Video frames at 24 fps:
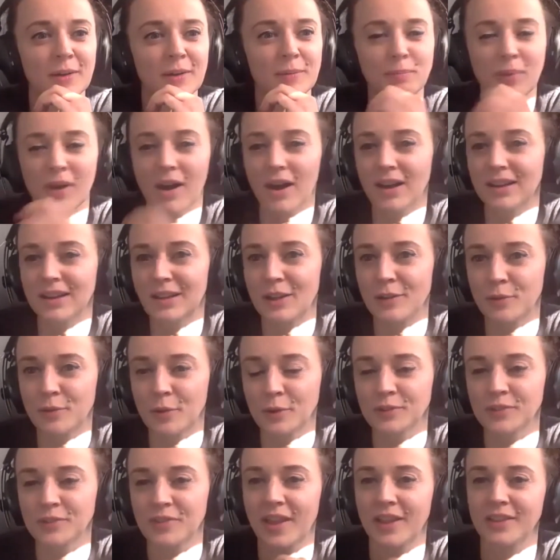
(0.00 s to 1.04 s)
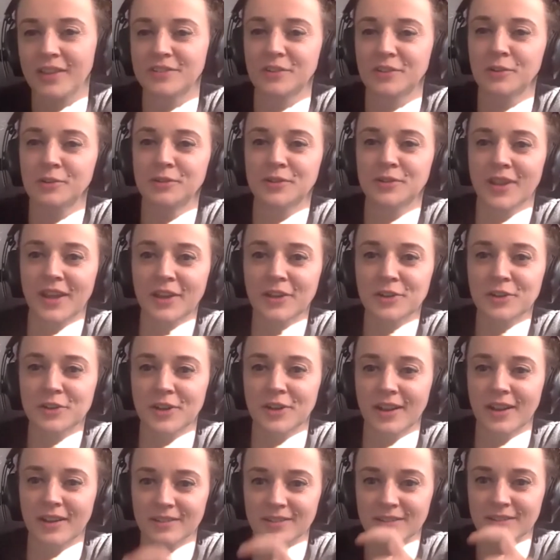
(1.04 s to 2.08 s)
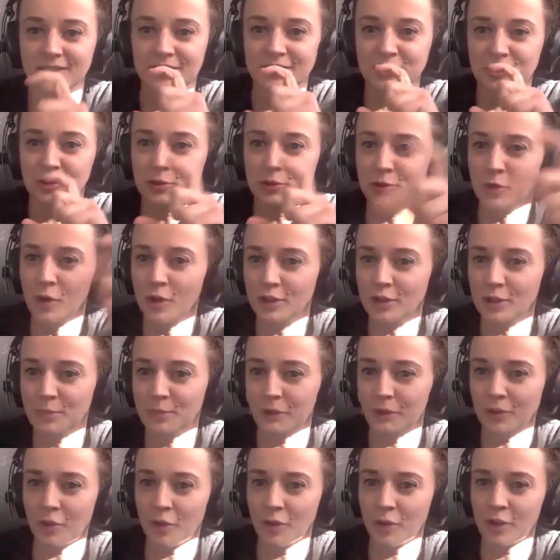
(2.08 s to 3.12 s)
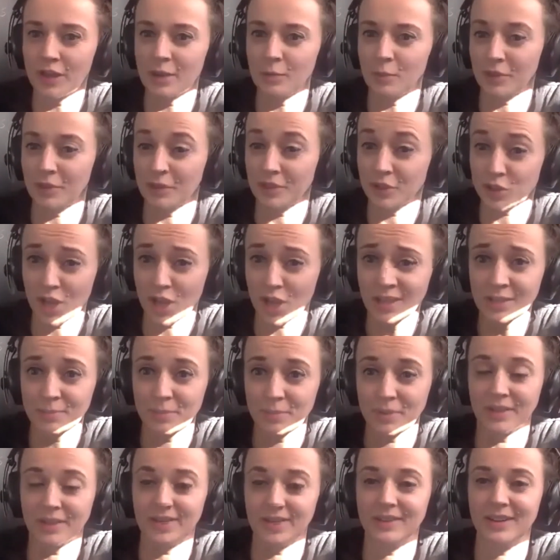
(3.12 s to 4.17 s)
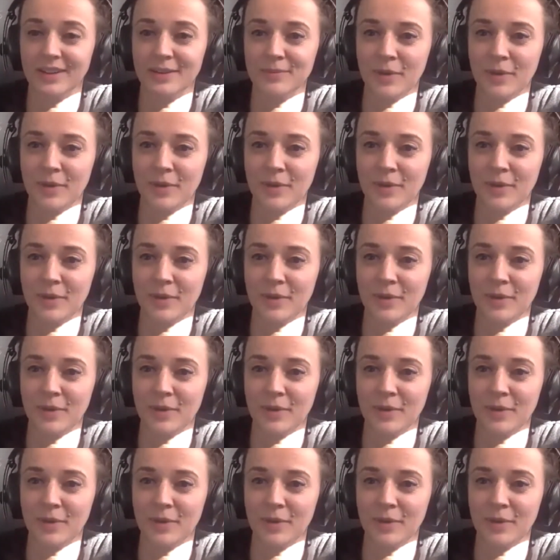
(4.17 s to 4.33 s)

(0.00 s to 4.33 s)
partly, of course, the association. And since you talked about earlier with the jelly bean,